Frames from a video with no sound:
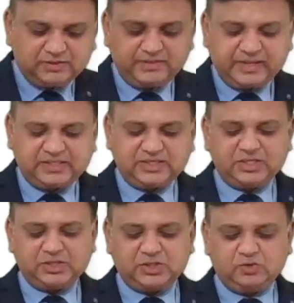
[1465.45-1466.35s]
my
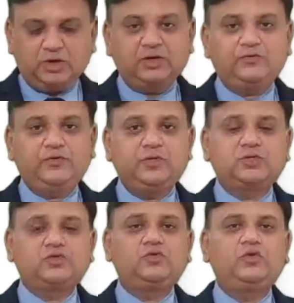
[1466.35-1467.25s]
suggestion to all of you is
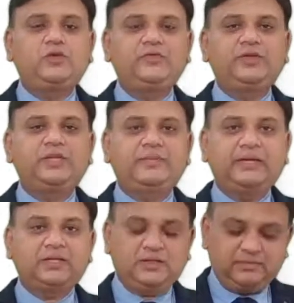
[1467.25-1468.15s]
to go with the
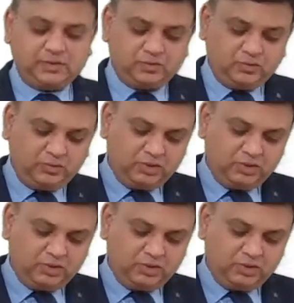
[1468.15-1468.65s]
method number 2